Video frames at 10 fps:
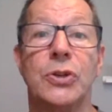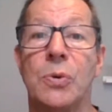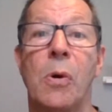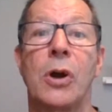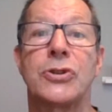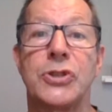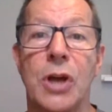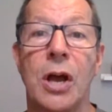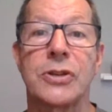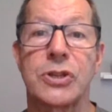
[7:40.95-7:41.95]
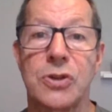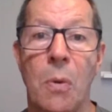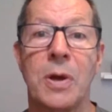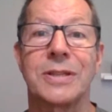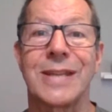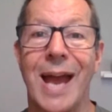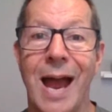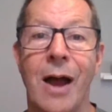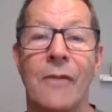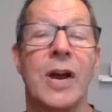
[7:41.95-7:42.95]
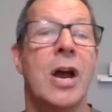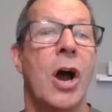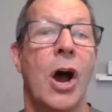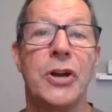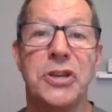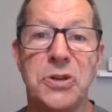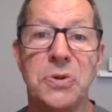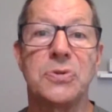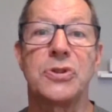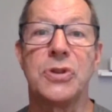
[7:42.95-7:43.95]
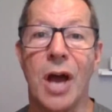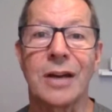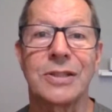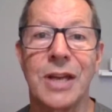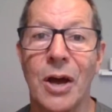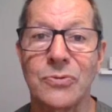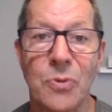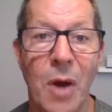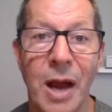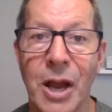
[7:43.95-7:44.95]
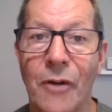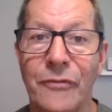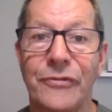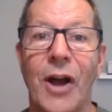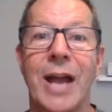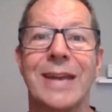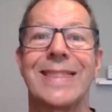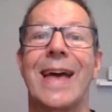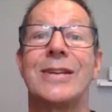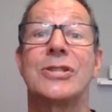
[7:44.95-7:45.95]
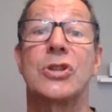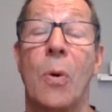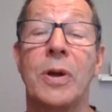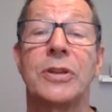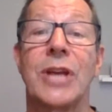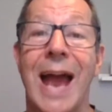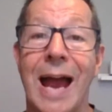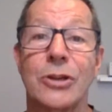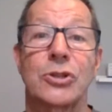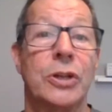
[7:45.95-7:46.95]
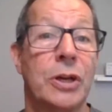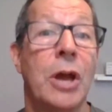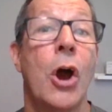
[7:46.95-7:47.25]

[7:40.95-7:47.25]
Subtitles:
You are just going to have a huge knockdown, drag-out fight that is going to actually